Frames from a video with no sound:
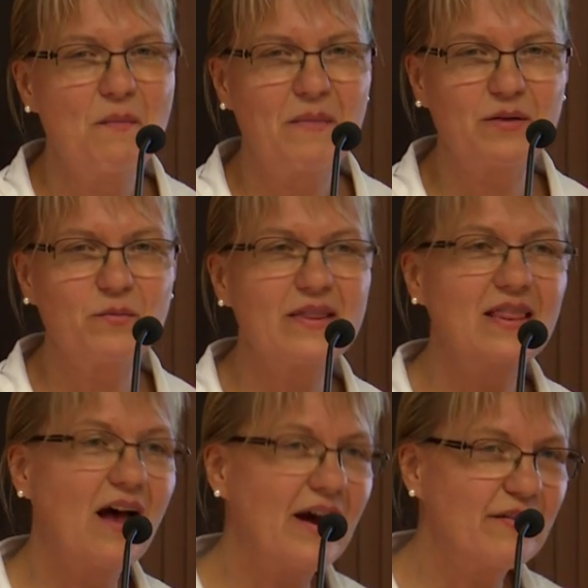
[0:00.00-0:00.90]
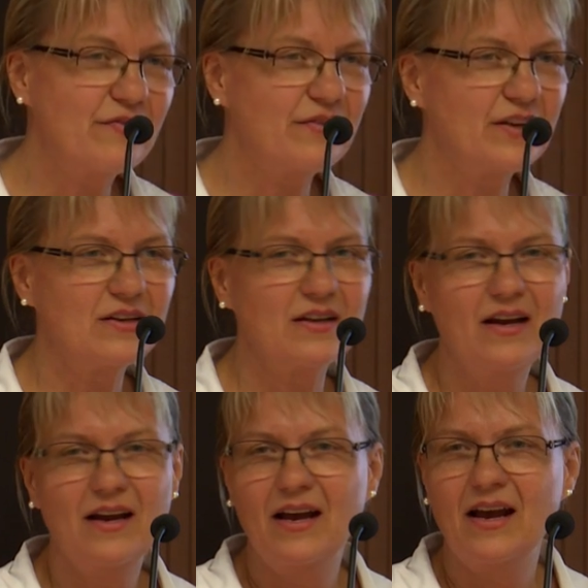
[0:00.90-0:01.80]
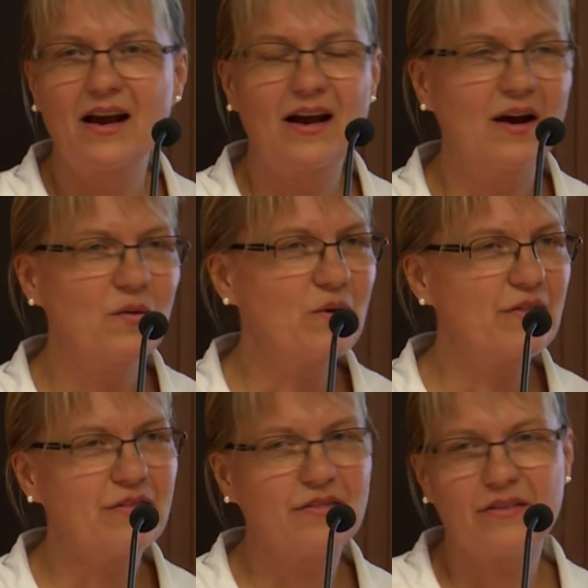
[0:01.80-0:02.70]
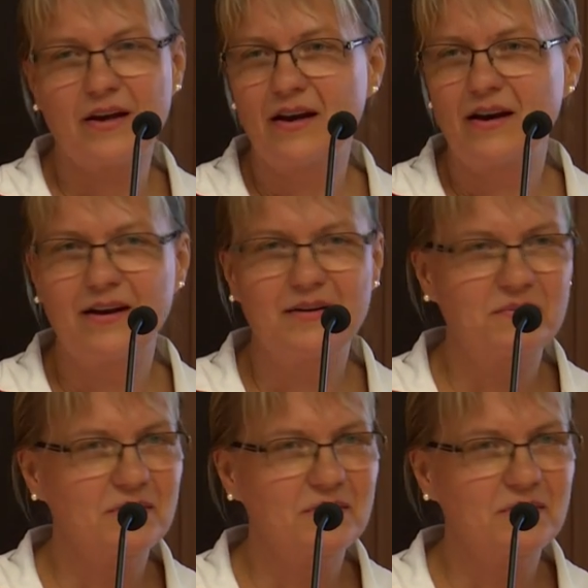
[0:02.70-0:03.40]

but with life and uh, with uh,